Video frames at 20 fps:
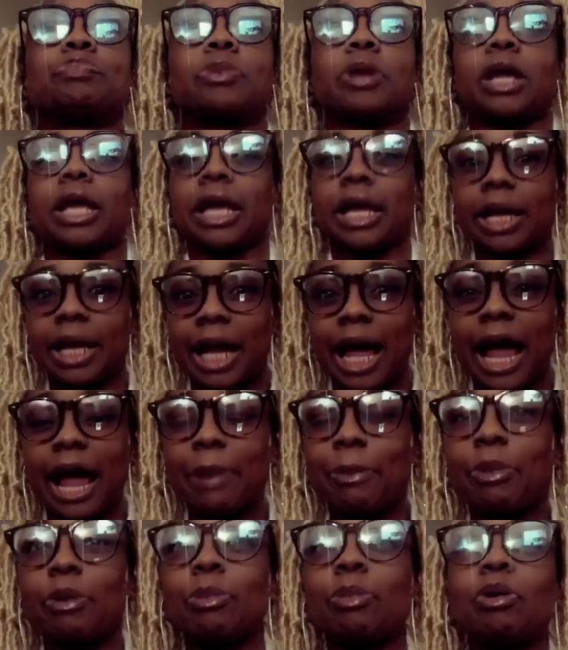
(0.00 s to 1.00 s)

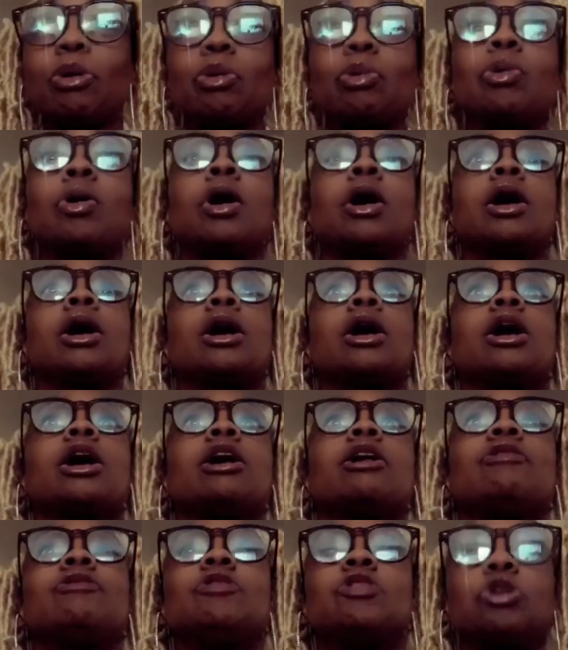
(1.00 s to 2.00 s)
incapable
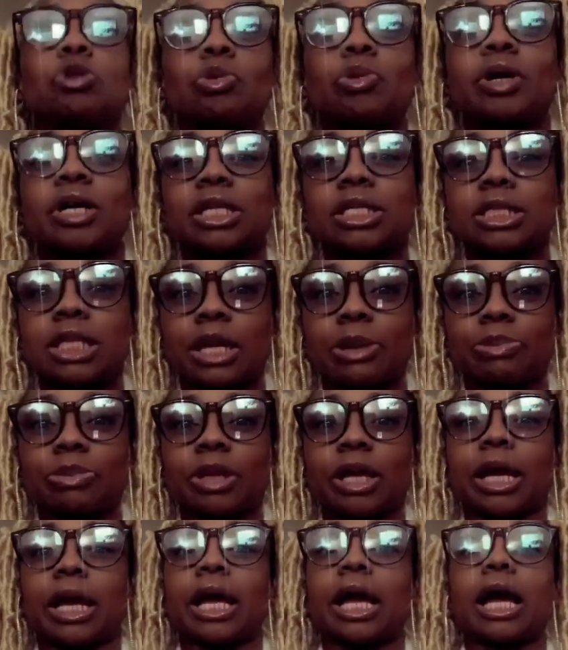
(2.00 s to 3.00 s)
of doing
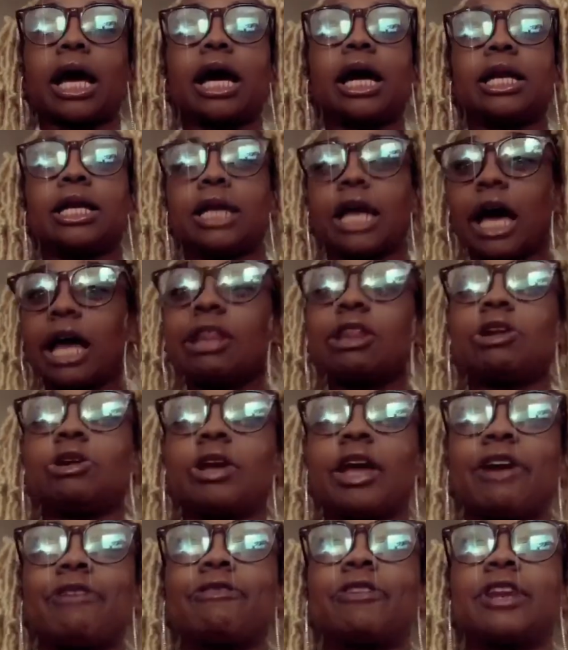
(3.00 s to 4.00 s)
something. Another
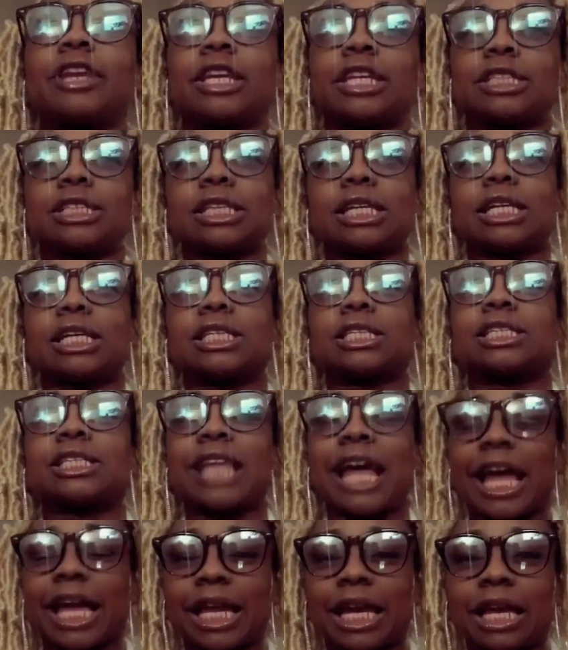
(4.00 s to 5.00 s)
definition
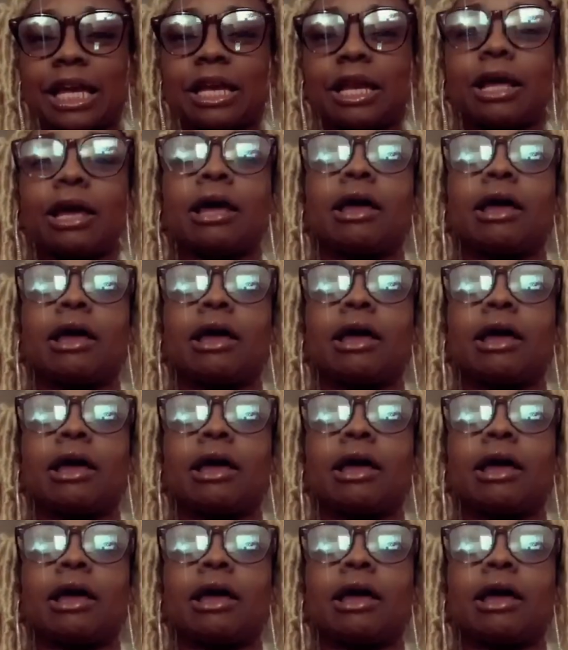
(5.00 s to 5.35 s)
stated